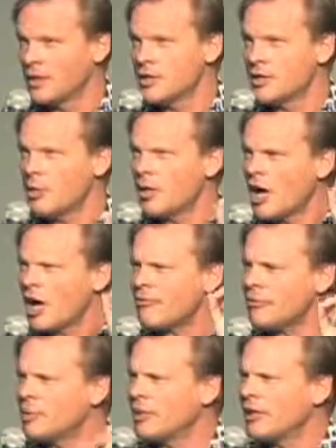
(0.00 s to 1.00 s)
So we
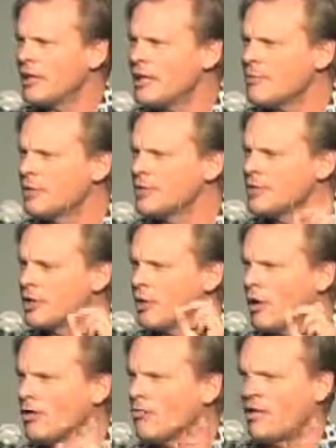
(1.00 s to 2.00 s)
often put labels,
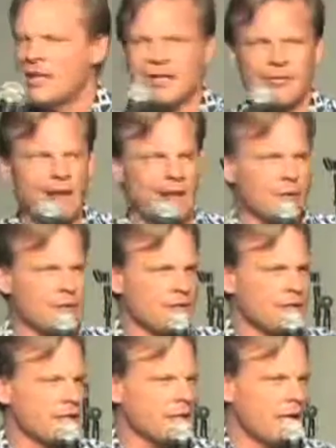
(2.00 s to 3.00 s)
though, on faith families,
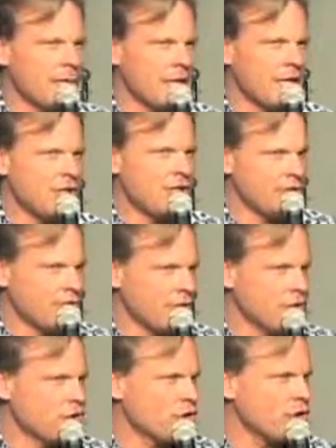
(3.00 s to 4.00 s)
on denominations,
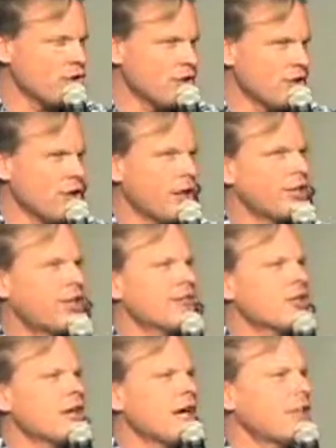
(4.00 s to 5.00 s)
on churches, on
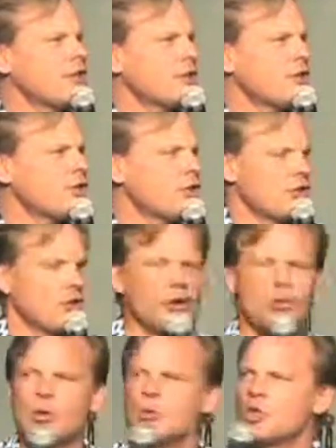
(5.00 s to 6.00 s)
different kinds of Christians.
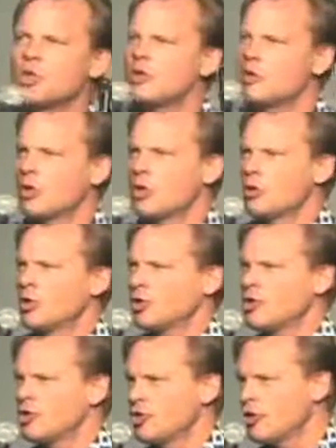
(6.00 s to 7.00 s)
Are you a Muslim? Are you a
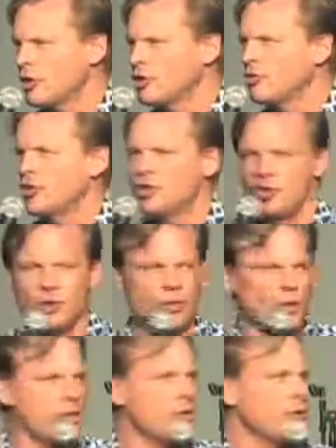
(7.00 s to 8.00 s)
Christian? Are you a
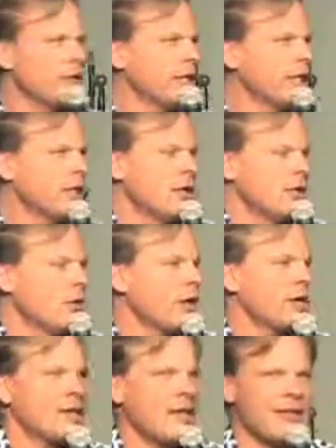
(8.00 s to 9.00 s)
Jew? Are you a...
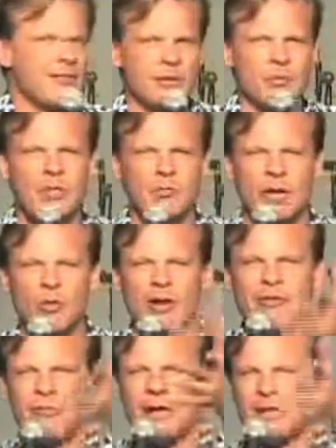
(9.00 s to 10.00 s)
What does that even mean? My
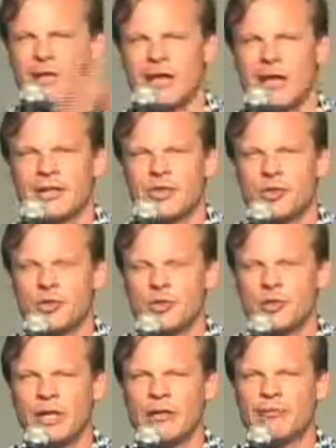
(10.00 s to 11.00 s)
wife back here has Jewish
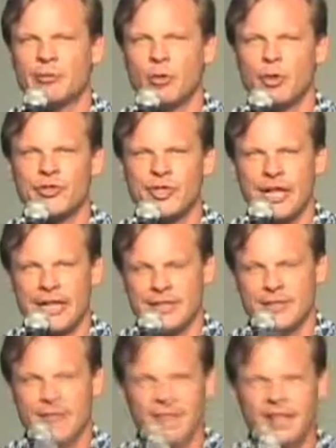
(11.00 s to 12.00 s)
blood from both
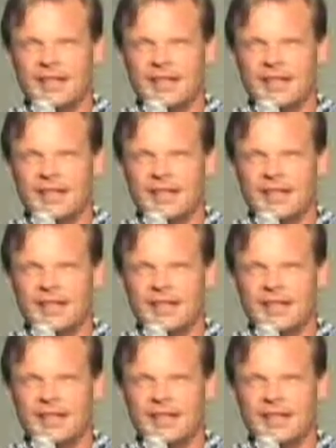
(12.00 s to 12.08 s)
sides.